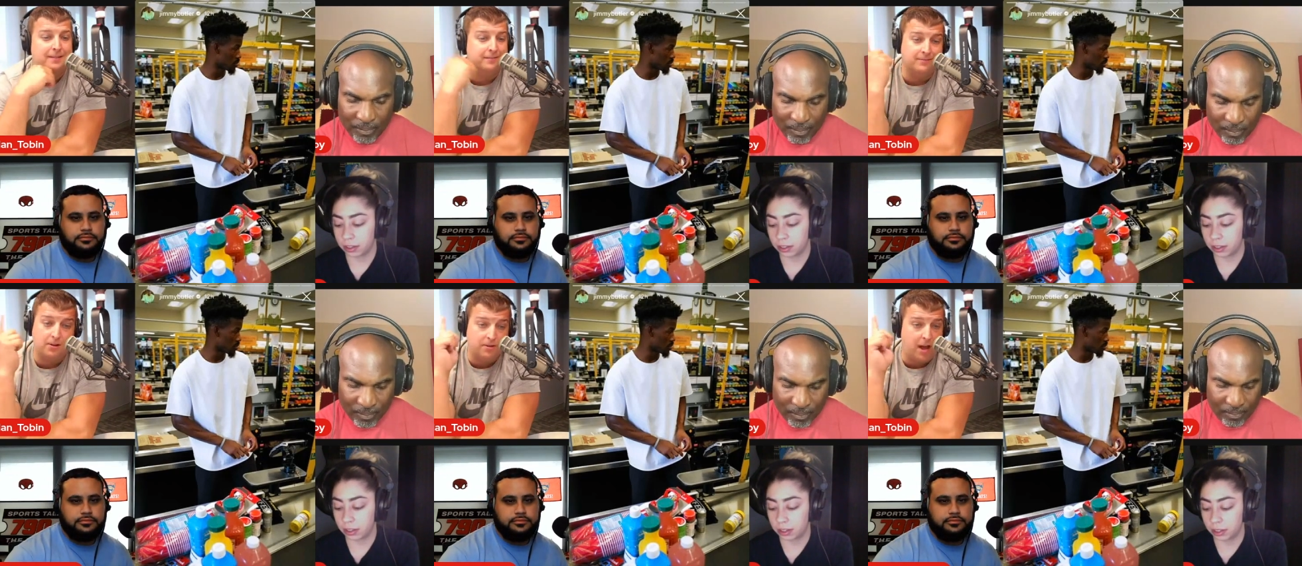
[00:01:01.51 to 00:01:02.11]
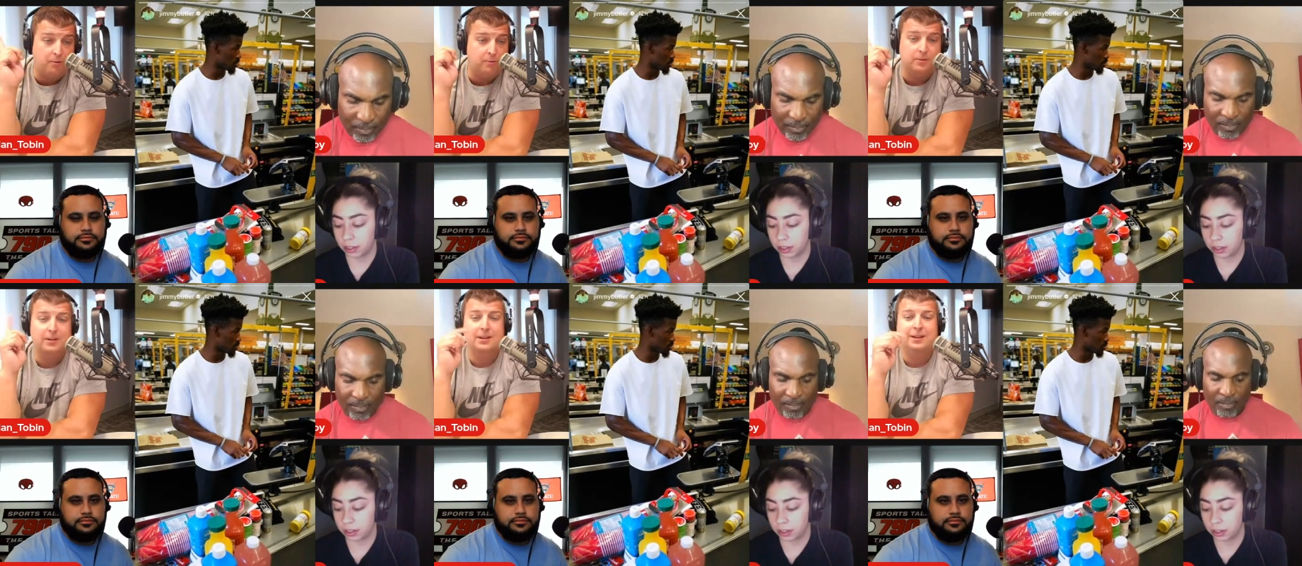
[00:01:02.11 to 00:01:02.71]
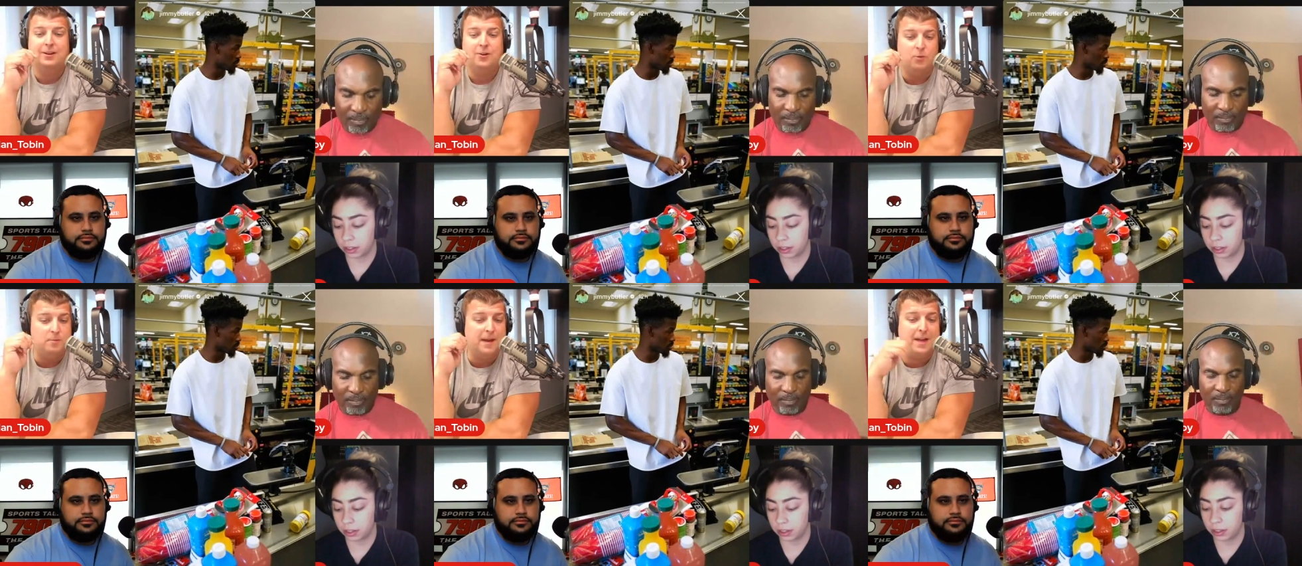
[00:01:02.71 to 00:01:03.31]
Speaker 1: No, no.
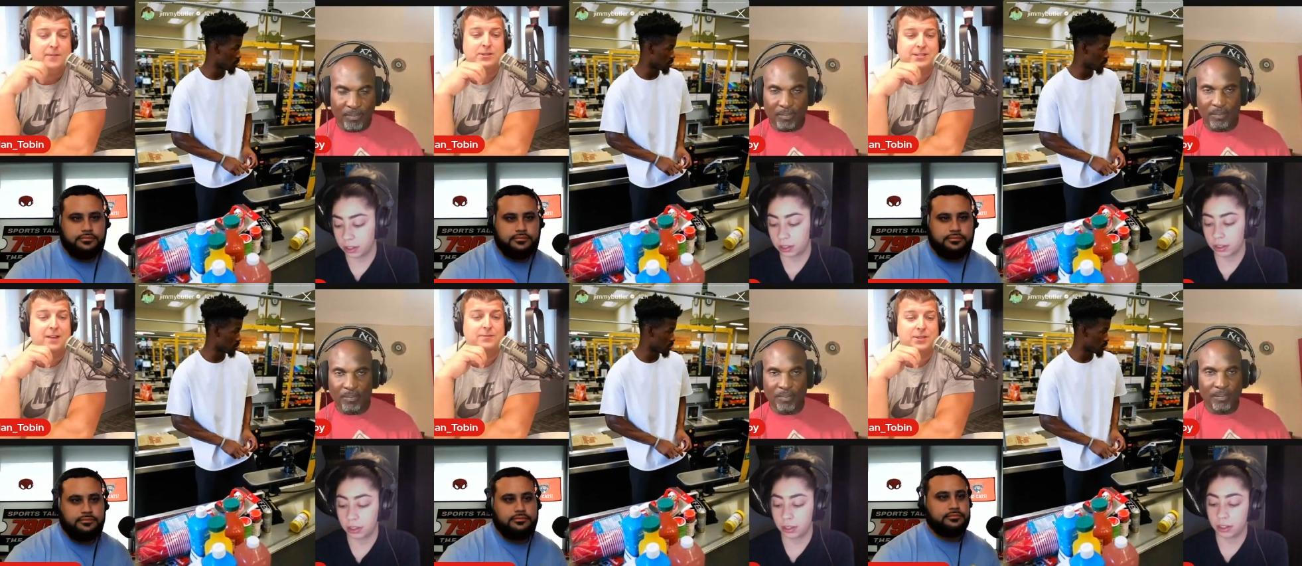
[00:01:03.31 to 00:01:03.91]
We may have ourselves a